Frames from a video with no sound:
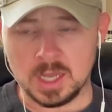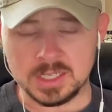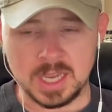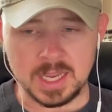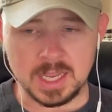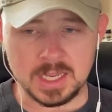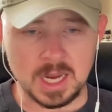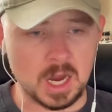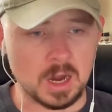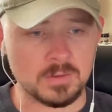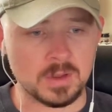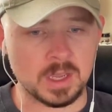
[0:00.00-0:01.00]
taking
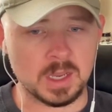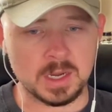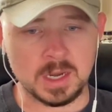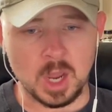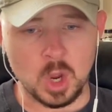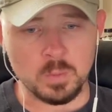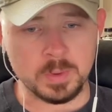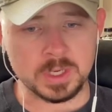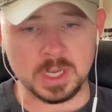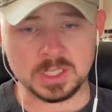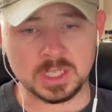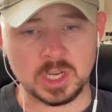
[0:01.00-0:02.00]
care of it, and I hope it
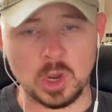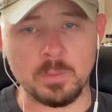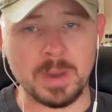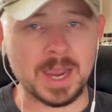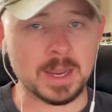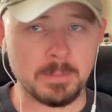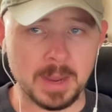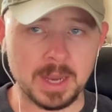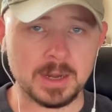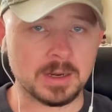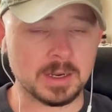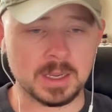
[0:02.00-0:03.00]
doesn't go back
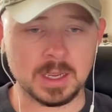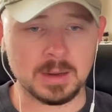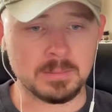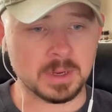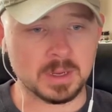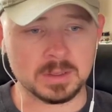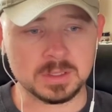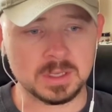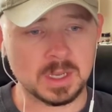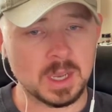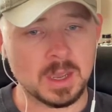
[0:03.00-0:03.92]
abandoned again, because